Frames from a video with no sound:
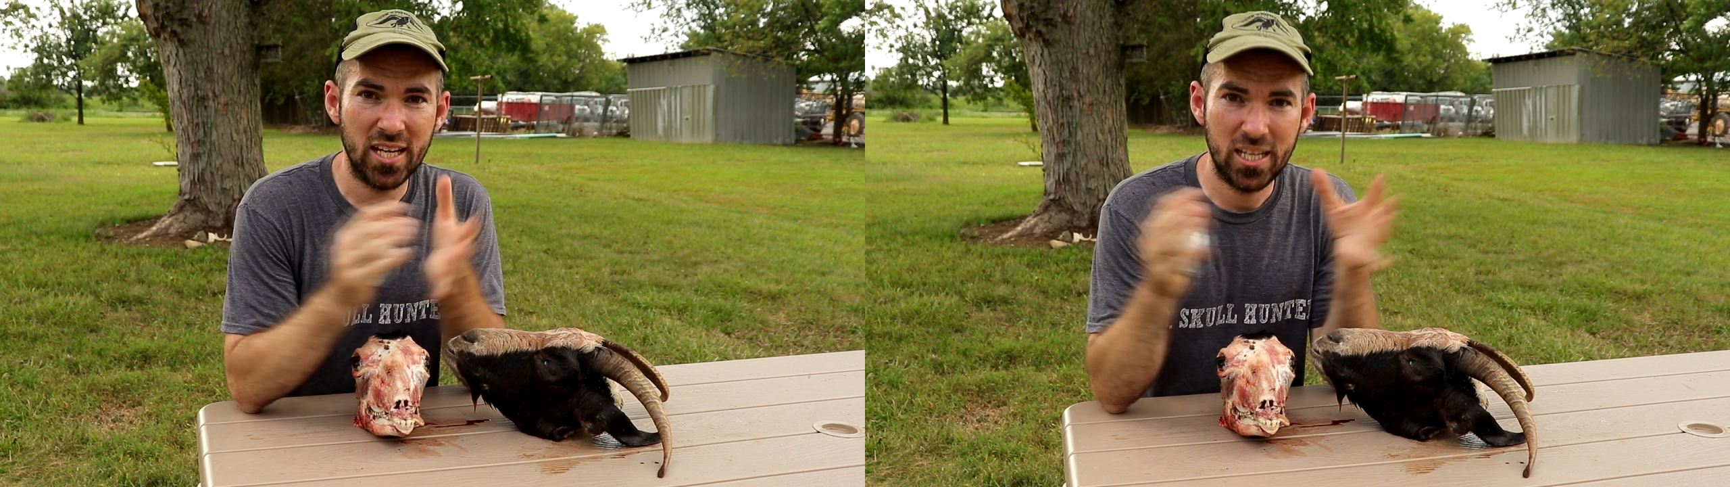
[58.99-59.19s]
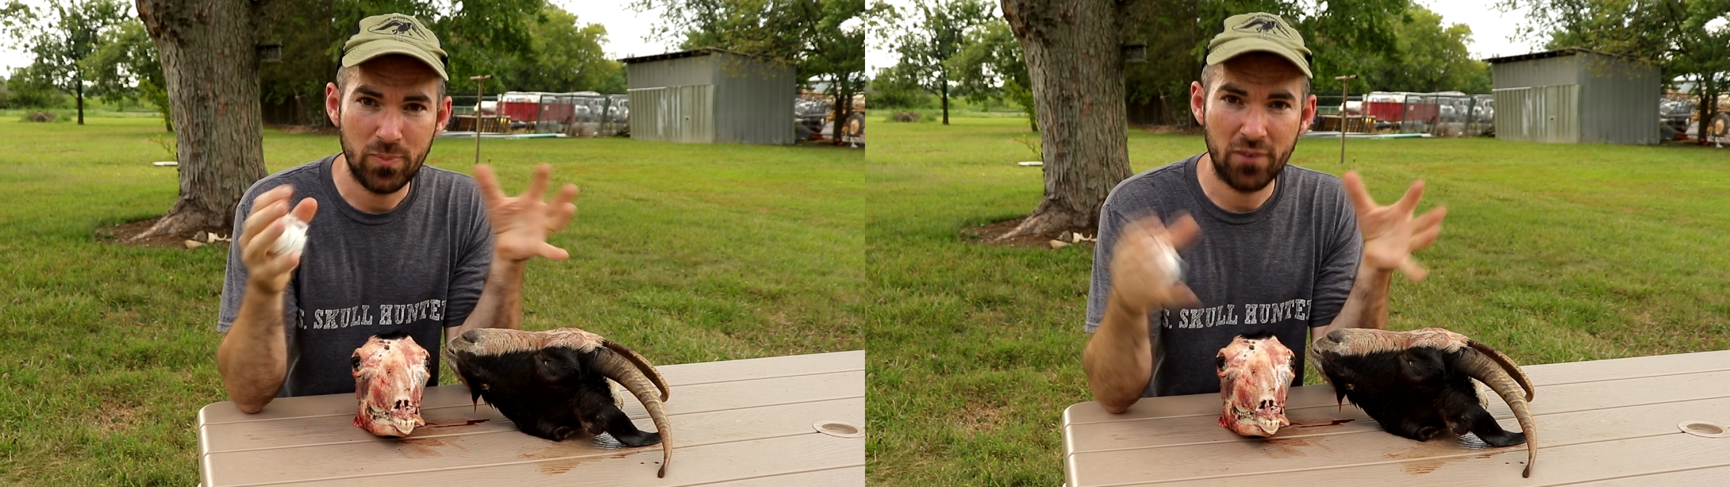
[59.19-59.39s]

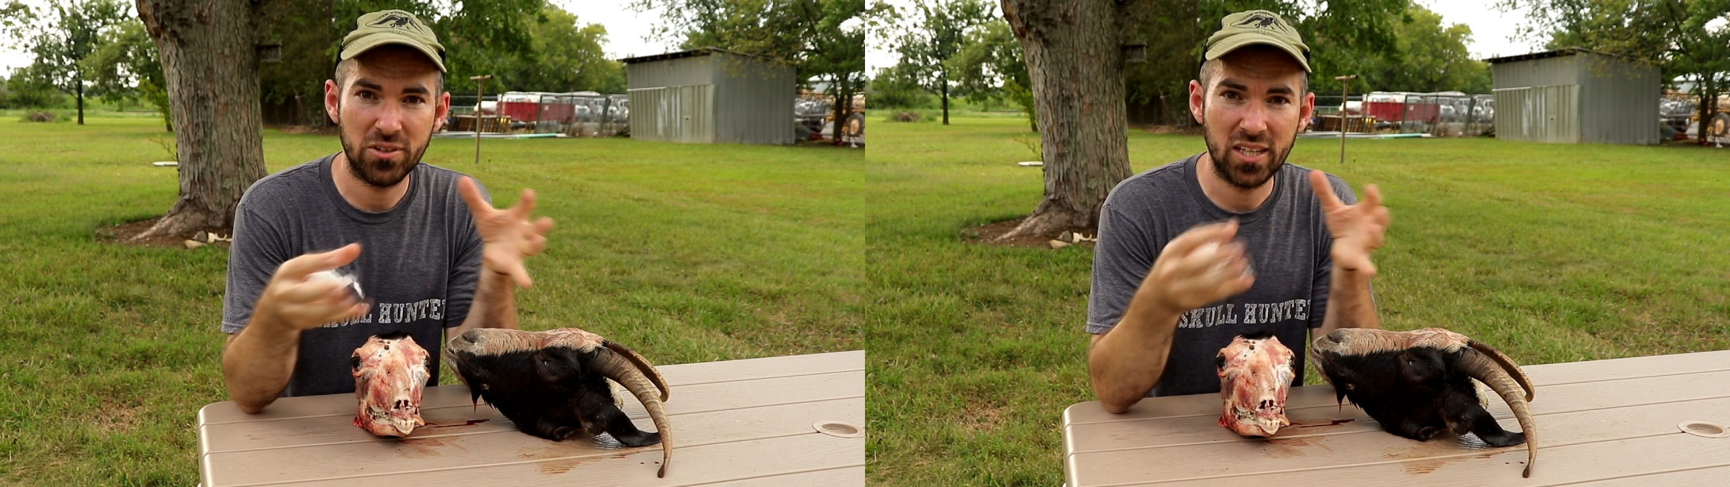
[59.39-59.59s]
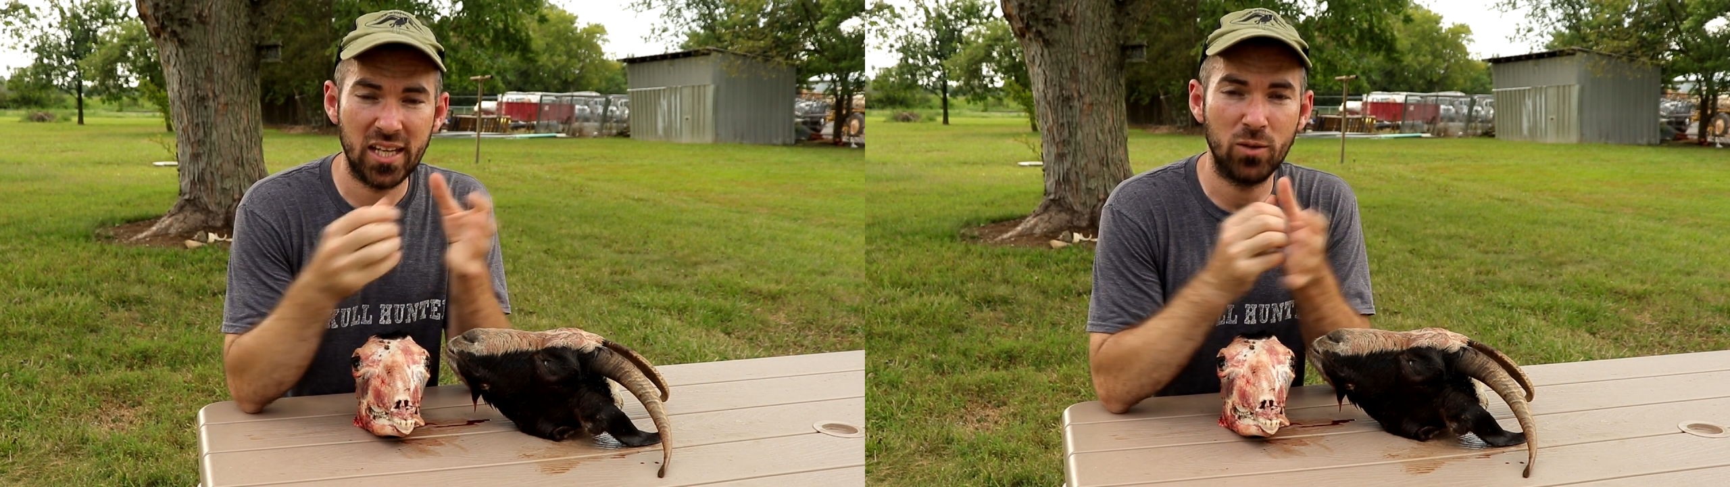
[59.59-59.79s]
keep
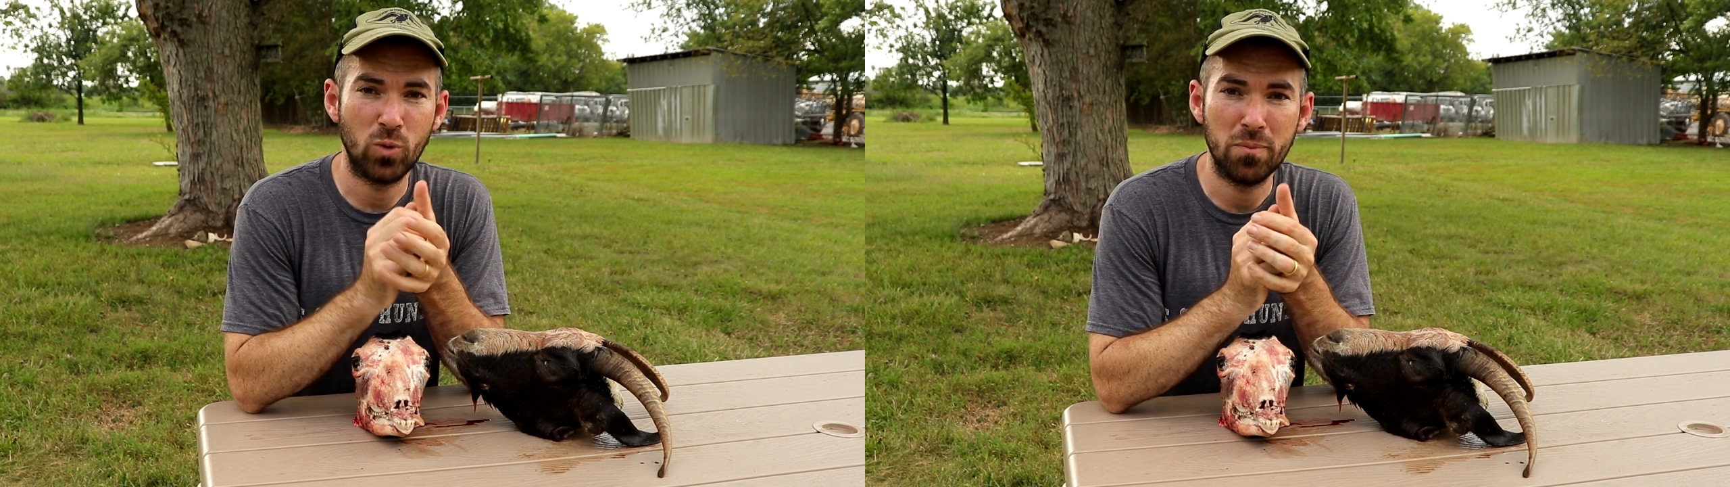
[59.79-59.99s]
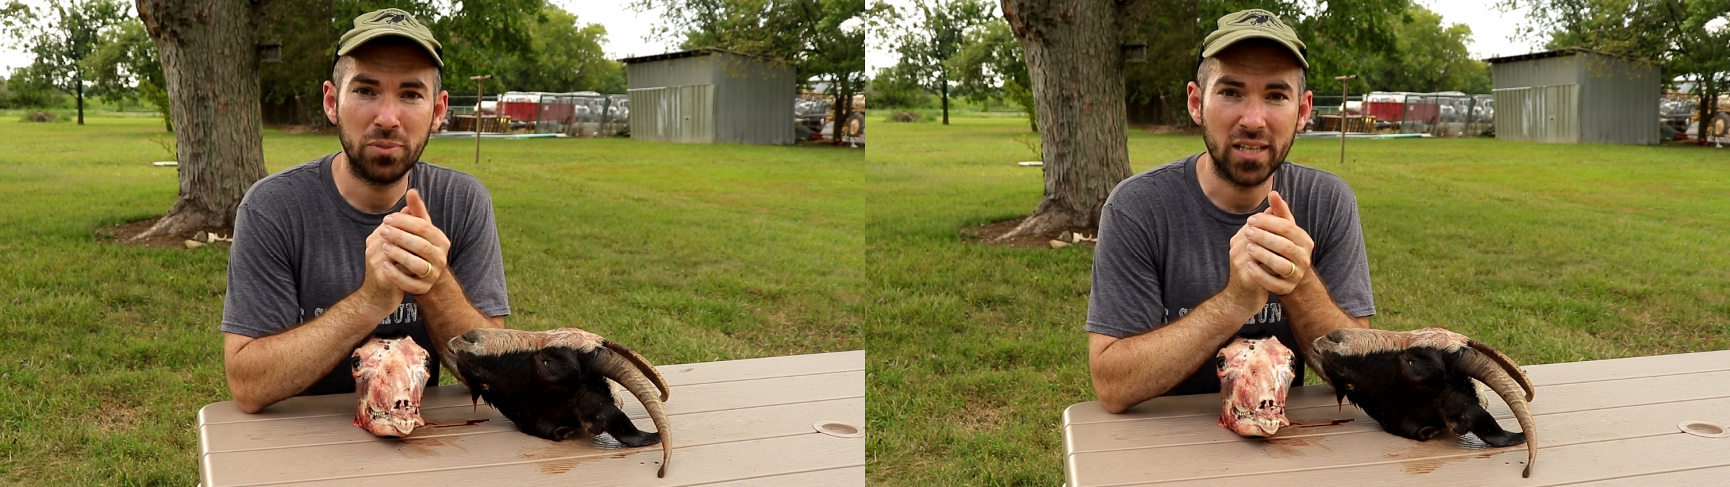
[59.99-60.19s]
everything in
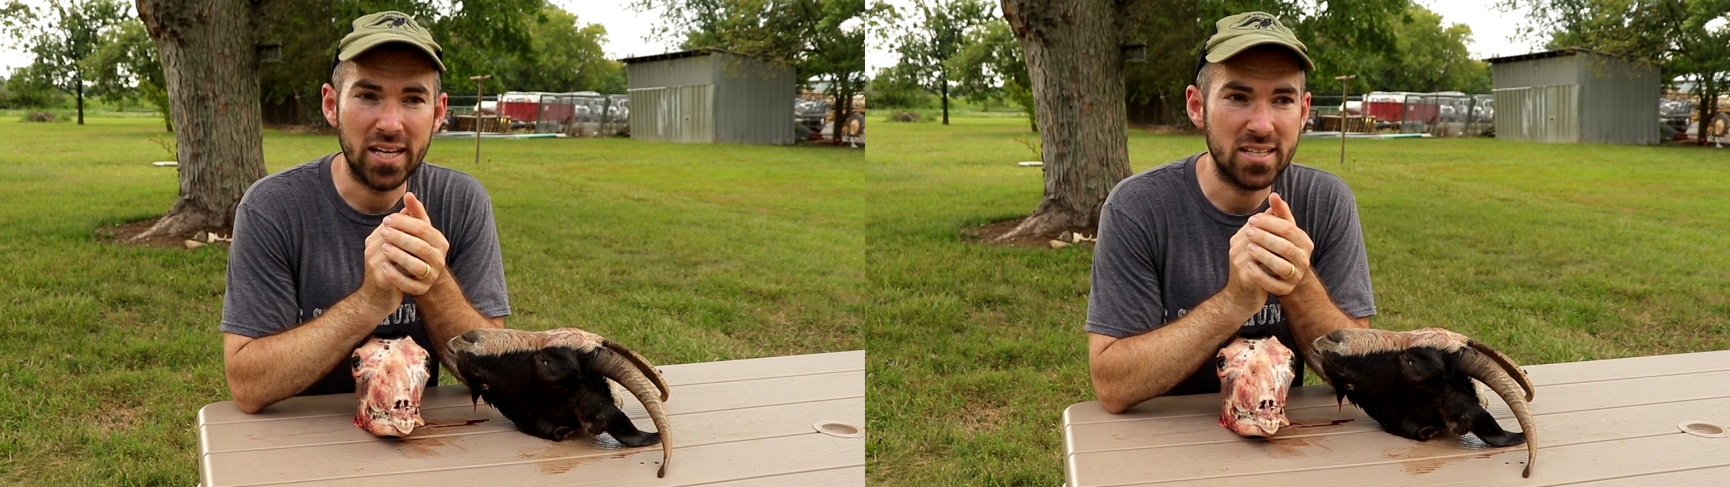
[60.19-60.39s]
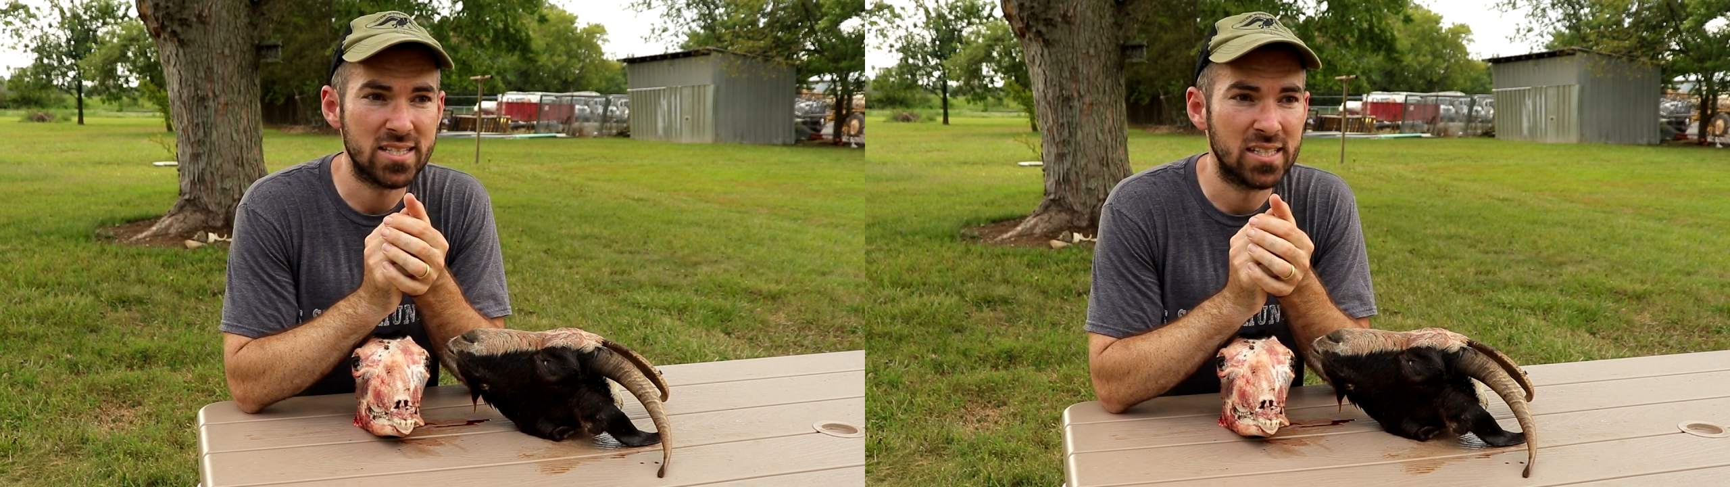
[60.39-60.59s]
one
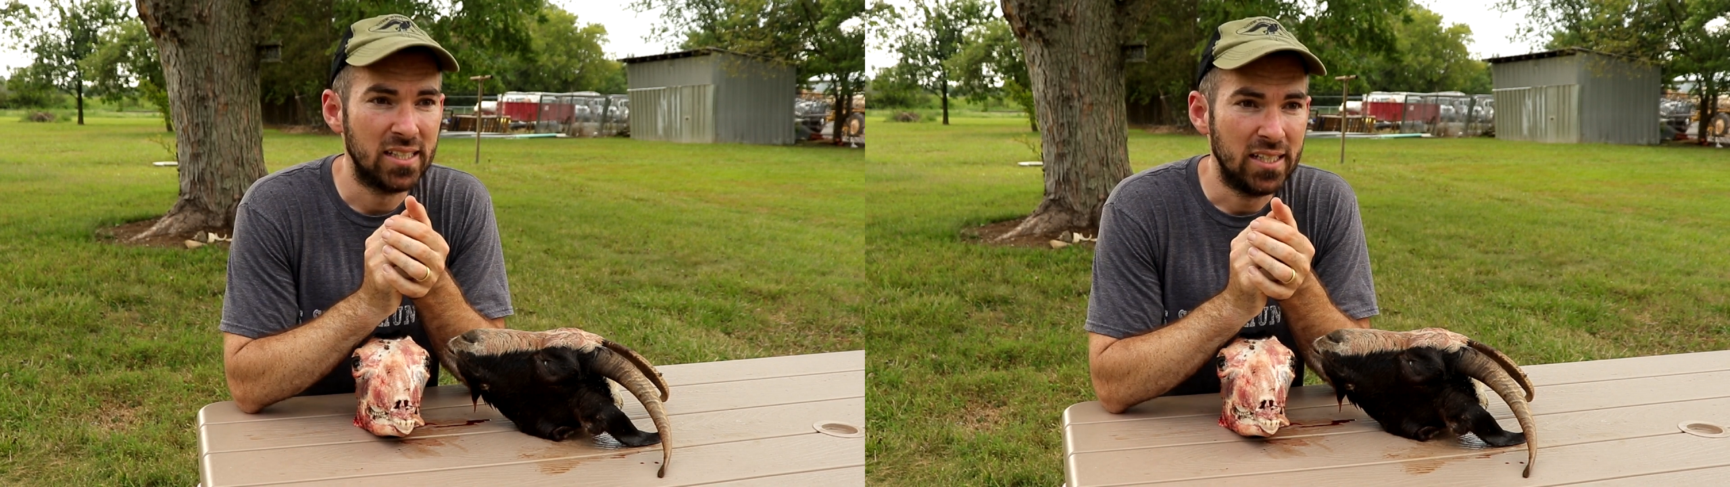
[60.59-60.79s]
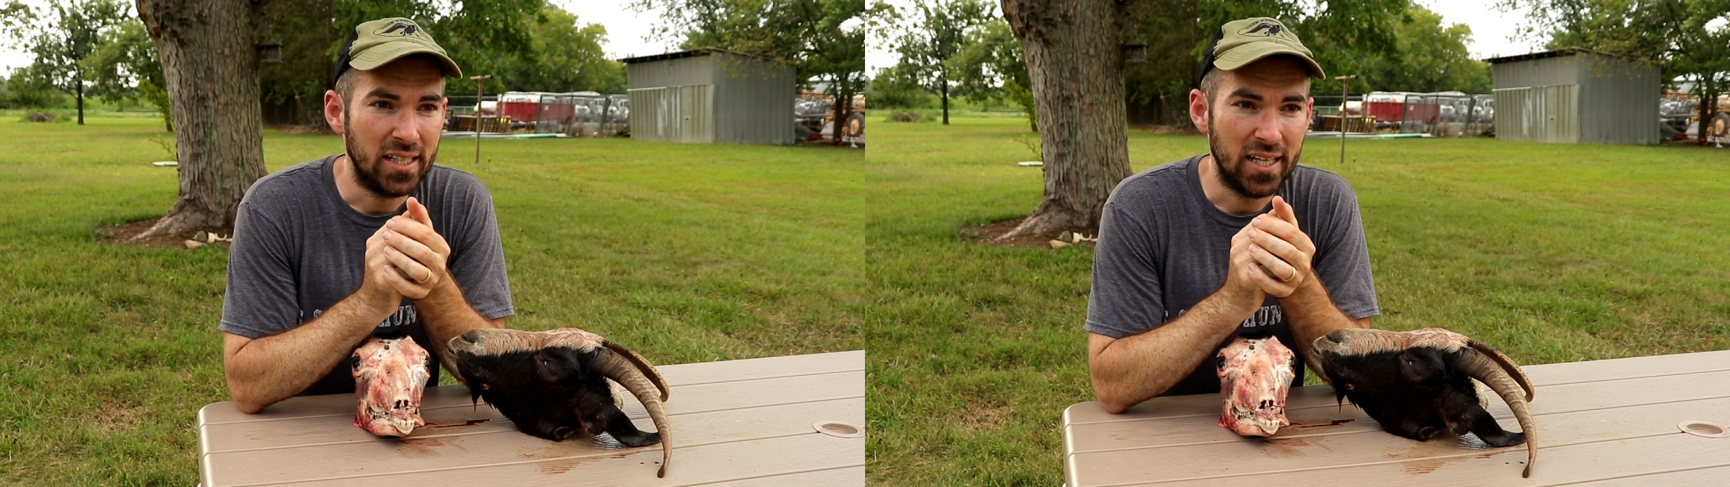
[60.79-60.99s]

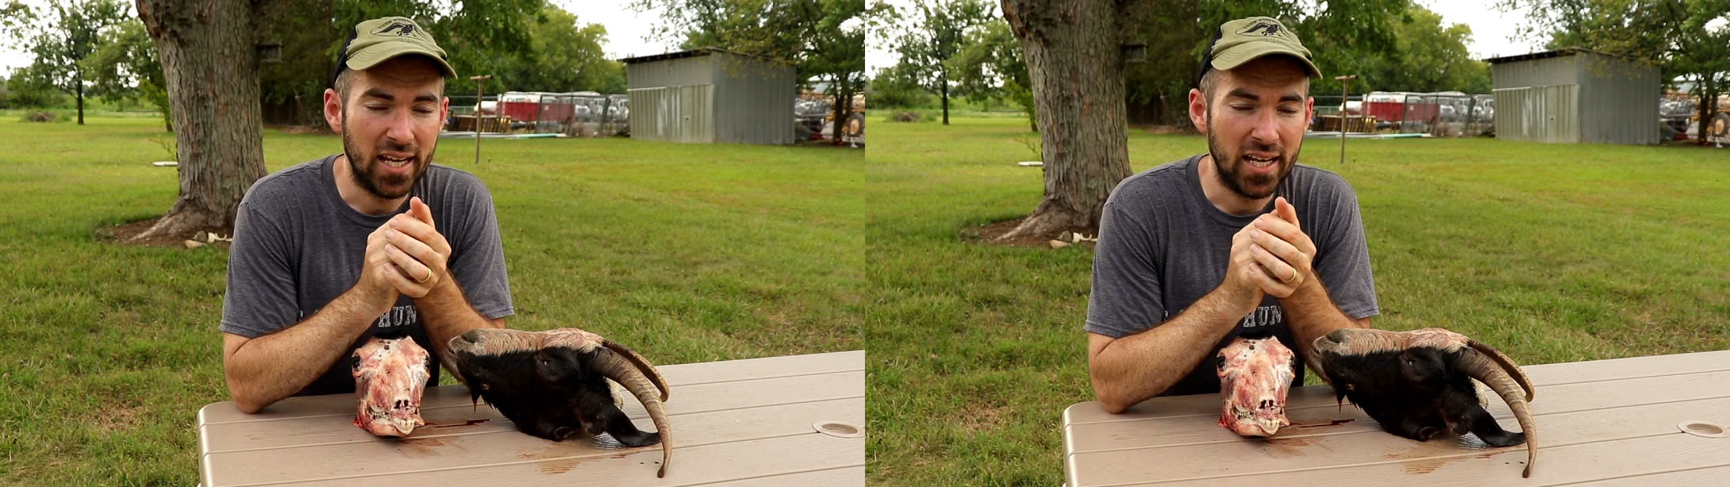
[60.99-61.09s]
place,